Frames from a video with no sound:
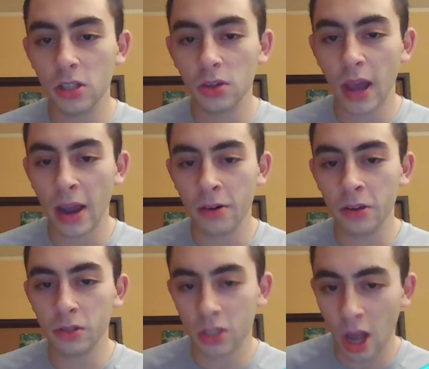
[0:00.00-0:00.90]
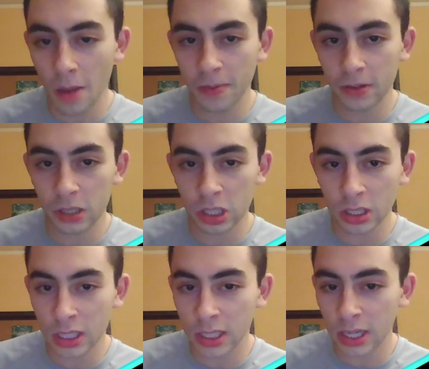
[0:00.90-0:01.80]
So how do you stop?
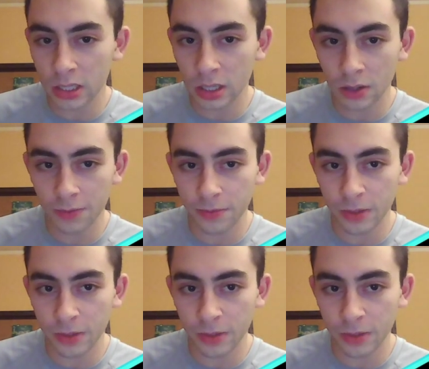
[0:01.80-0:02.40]
So